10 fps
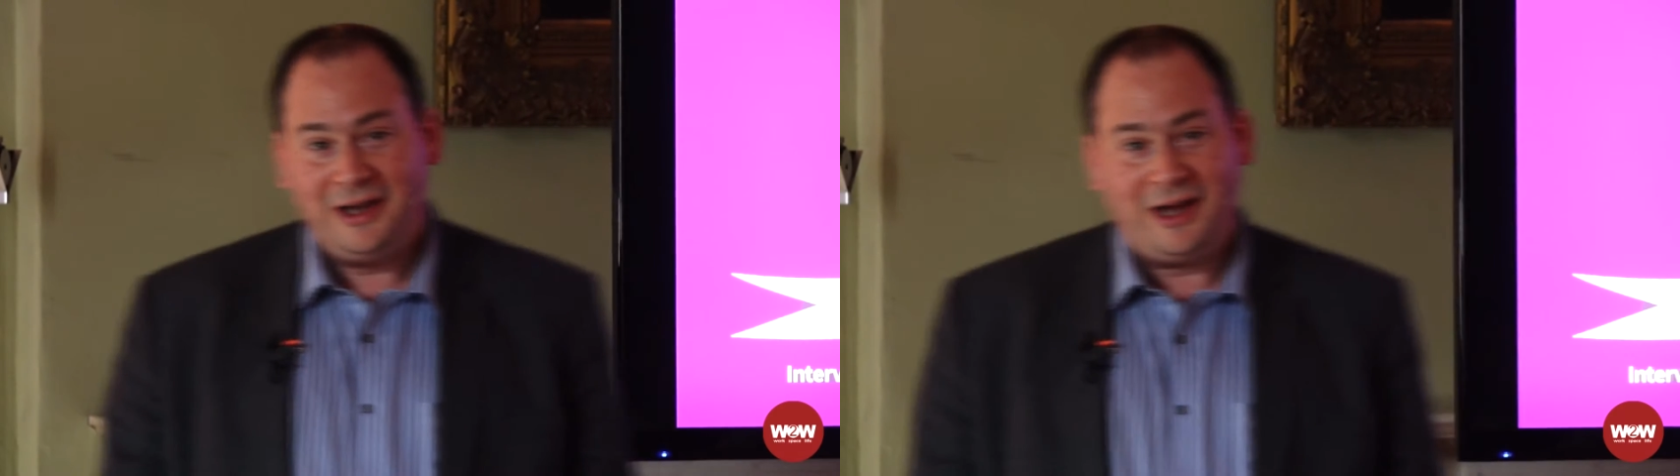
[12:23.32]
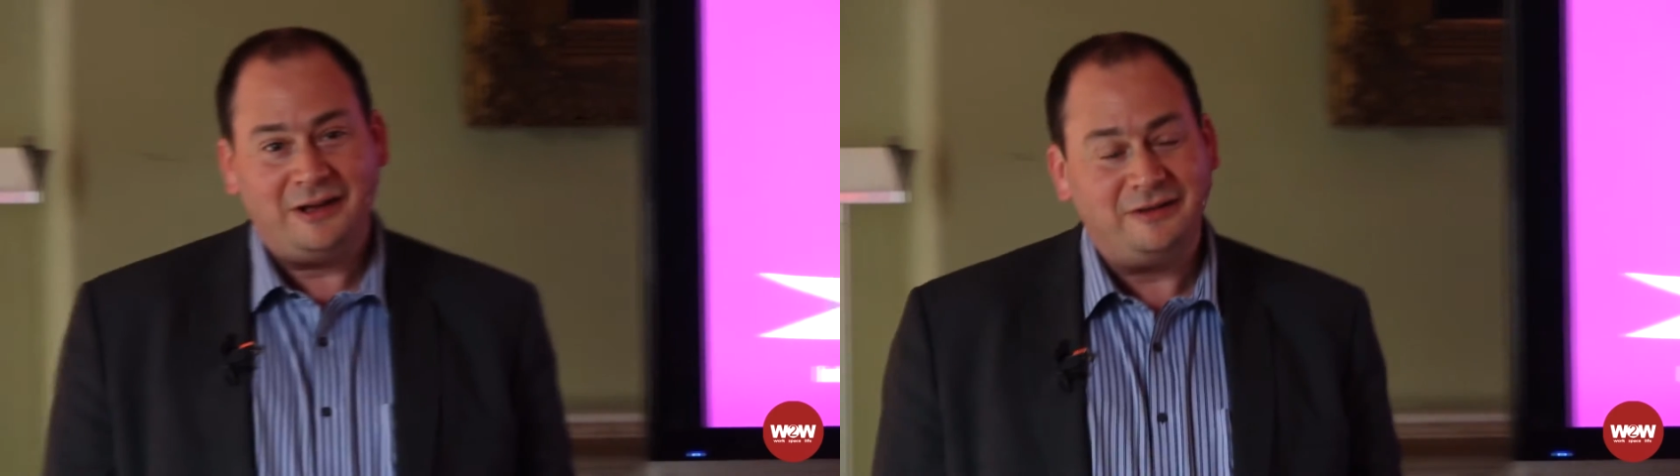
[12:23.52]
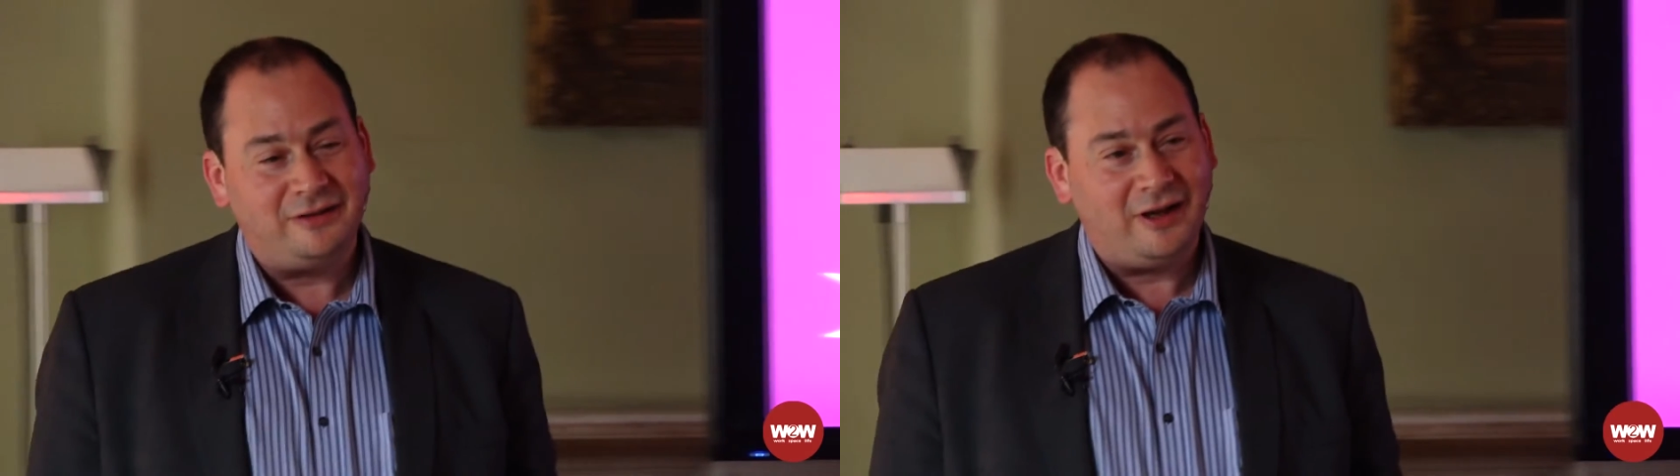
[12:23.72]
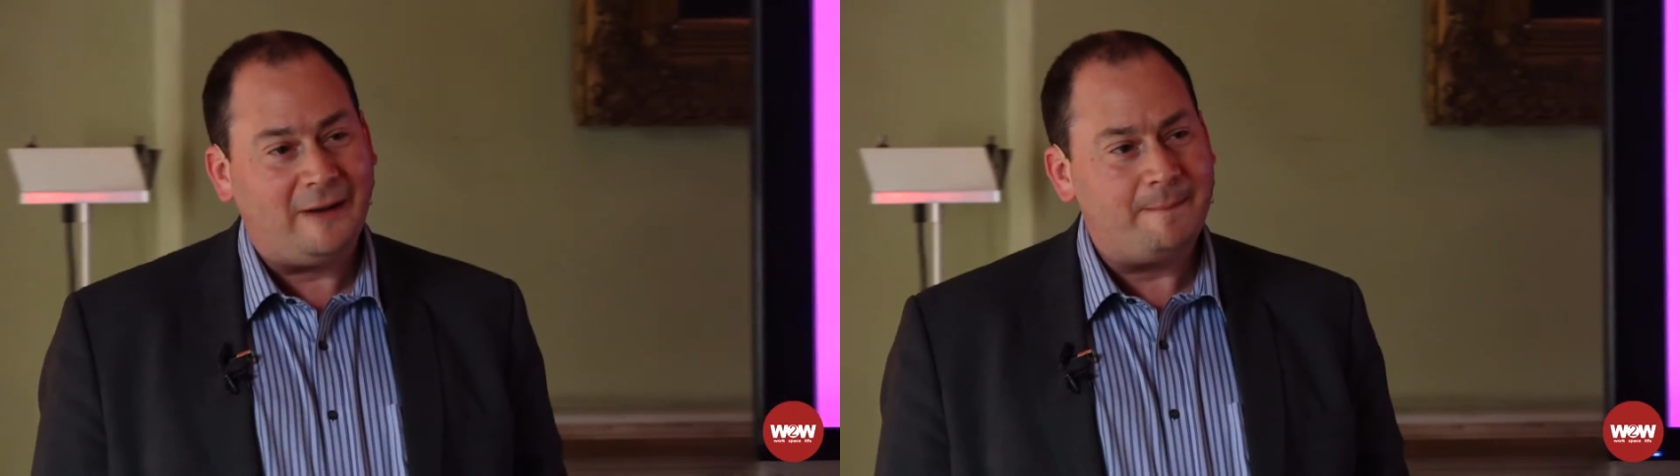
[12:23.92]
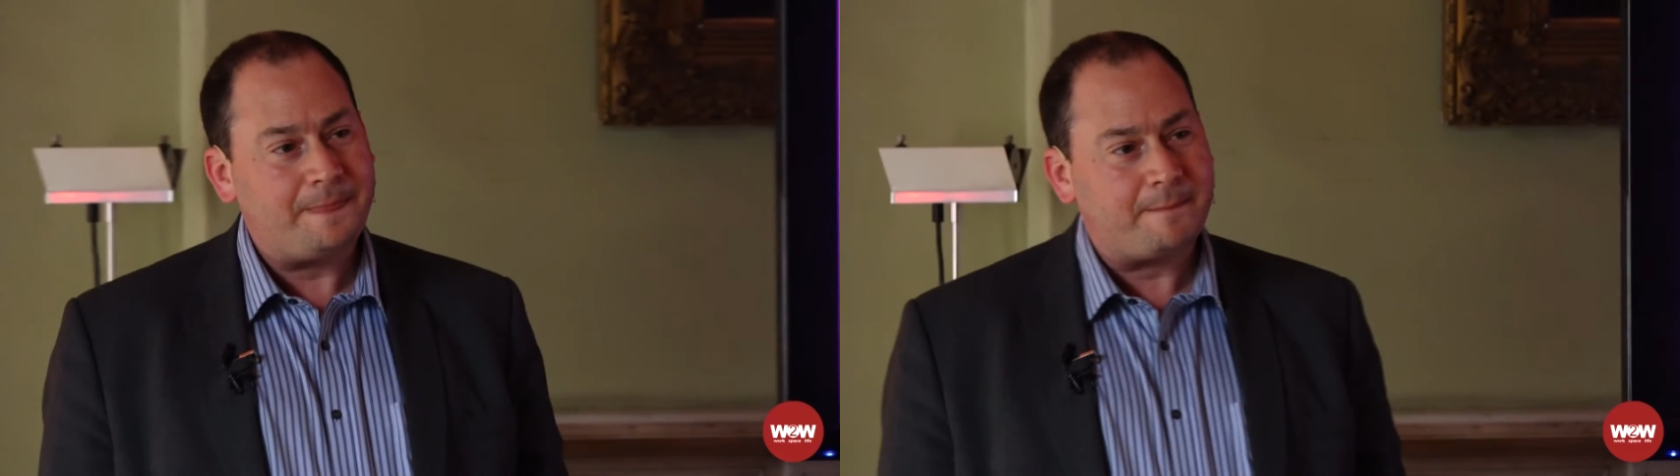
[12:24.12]

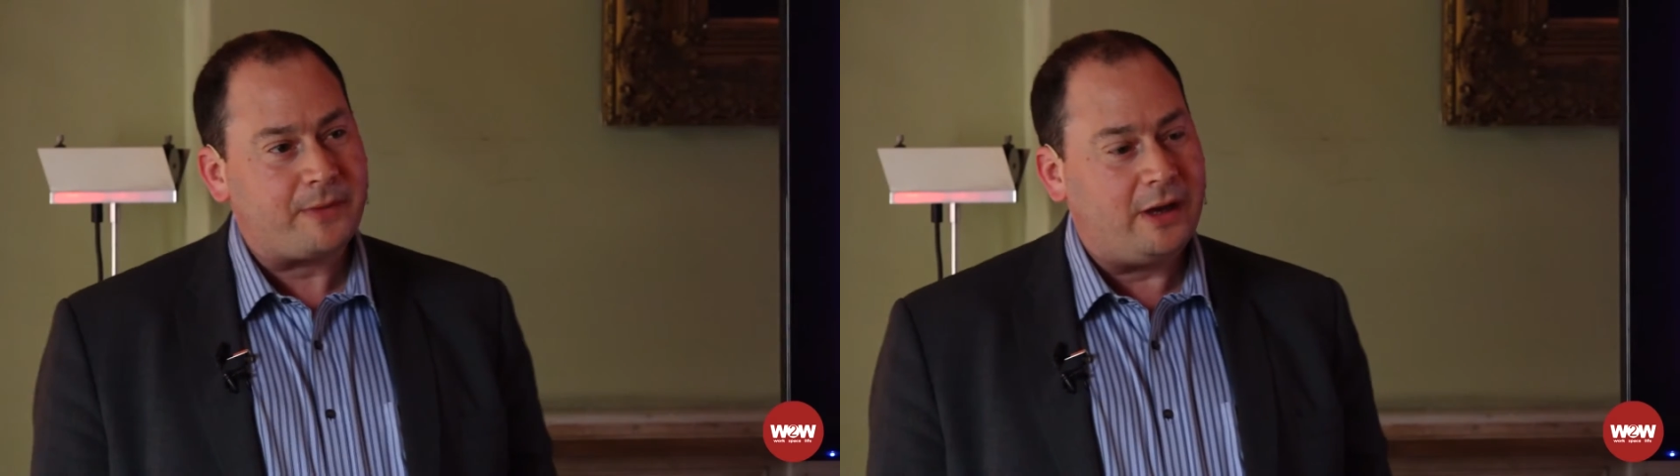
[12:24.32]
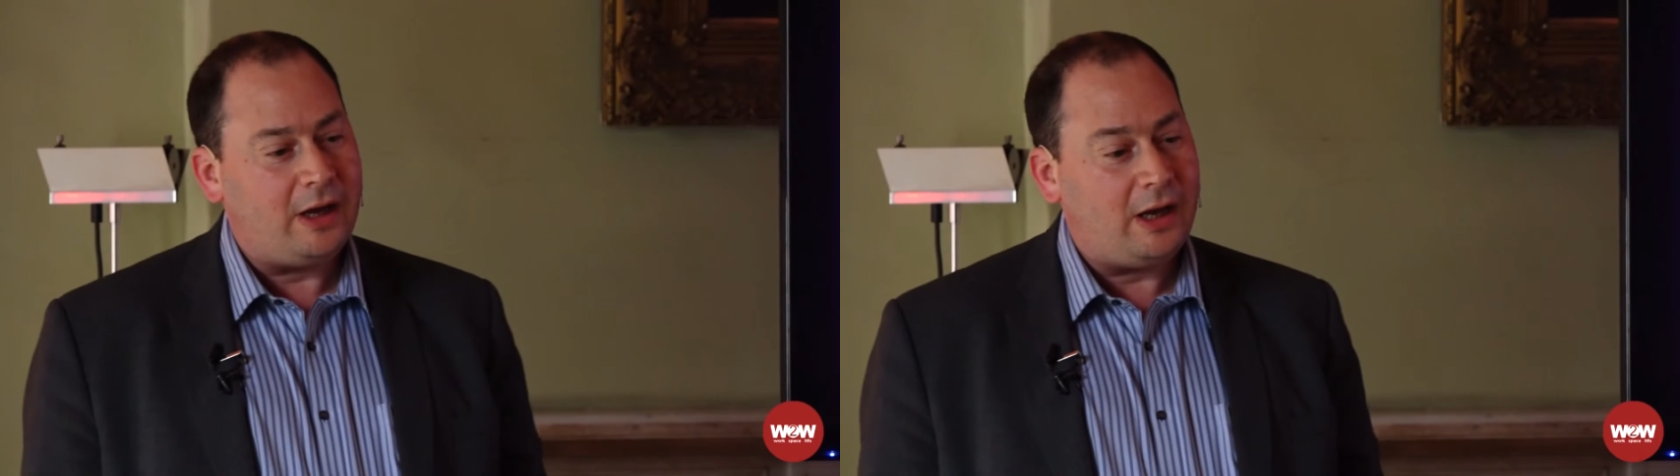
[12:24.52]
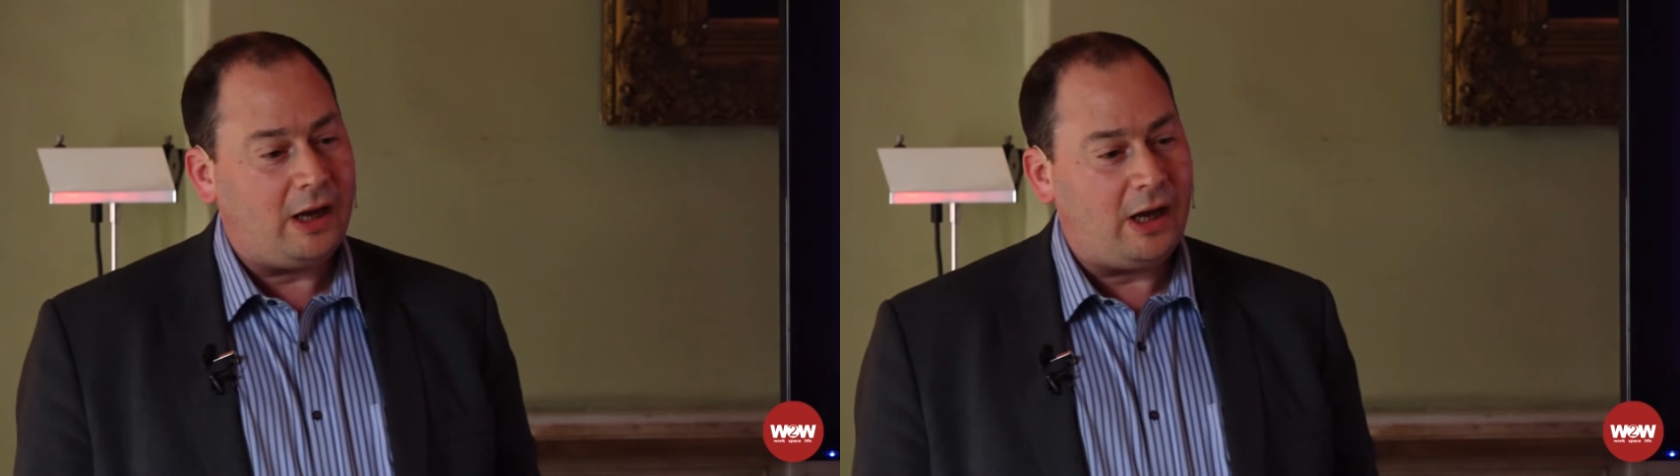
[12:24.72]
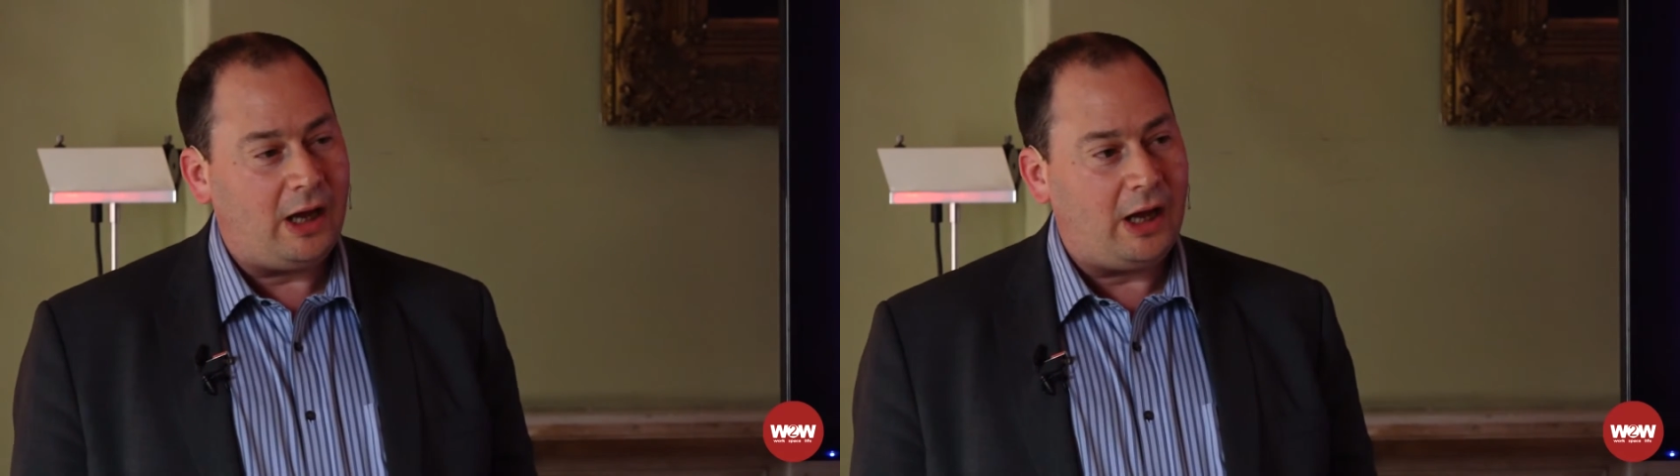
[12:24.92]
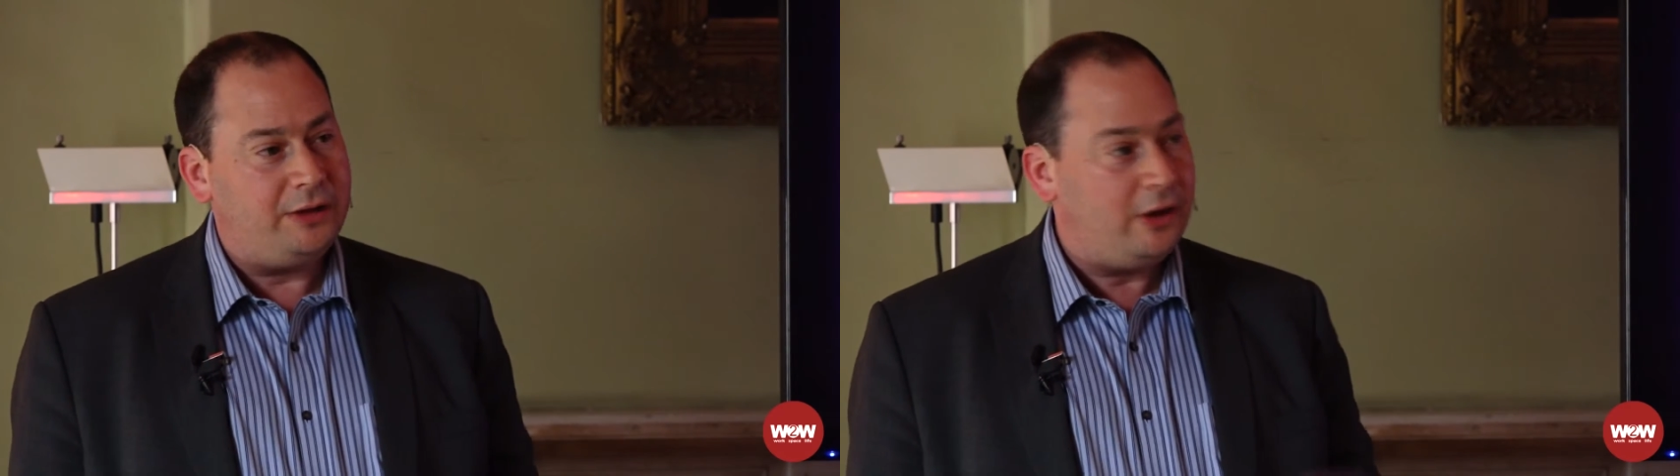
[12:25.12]

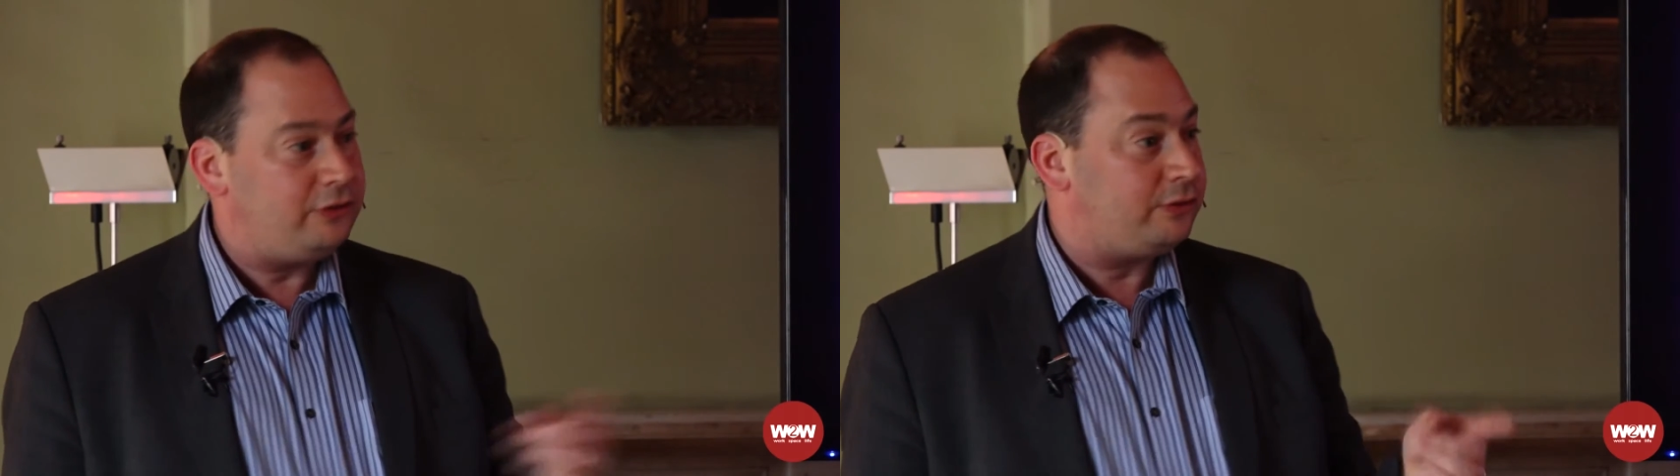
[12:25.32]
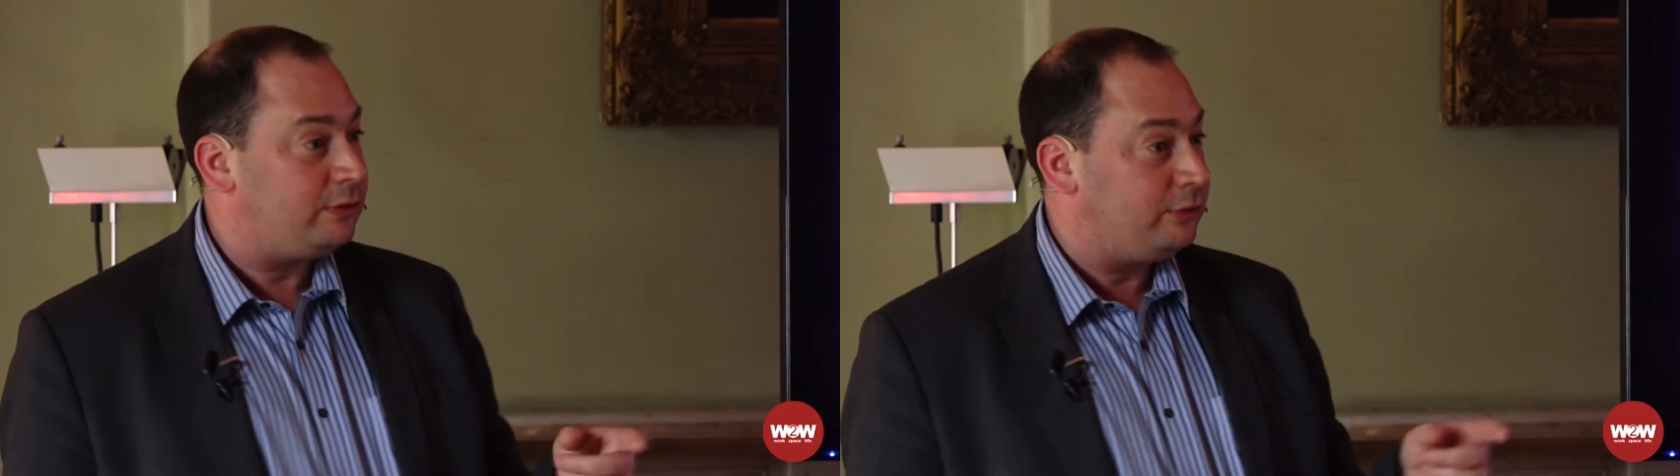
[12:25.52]
And those